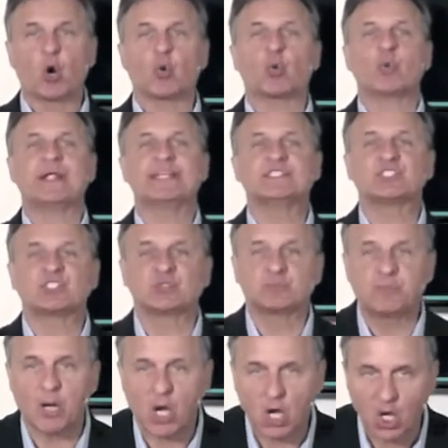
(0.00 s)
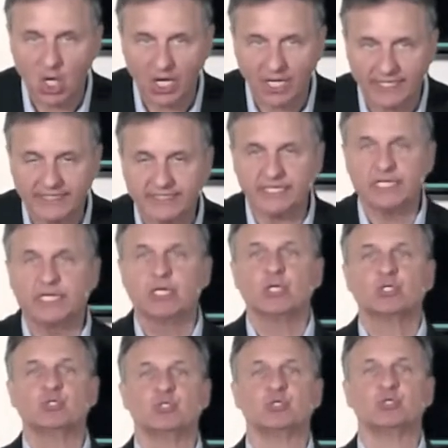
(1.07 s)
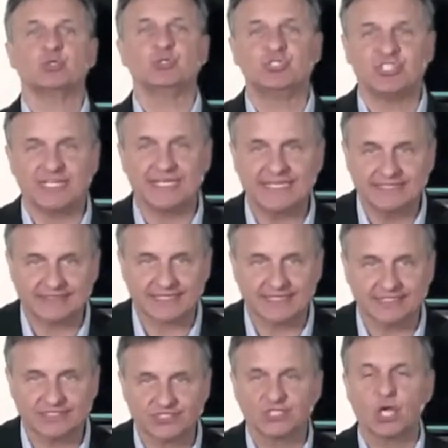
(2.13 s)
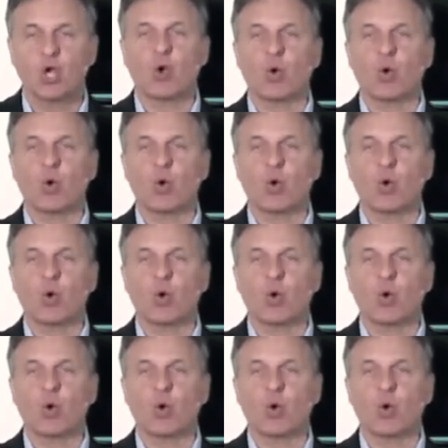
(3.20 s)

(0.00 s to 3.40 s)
respond to Jesus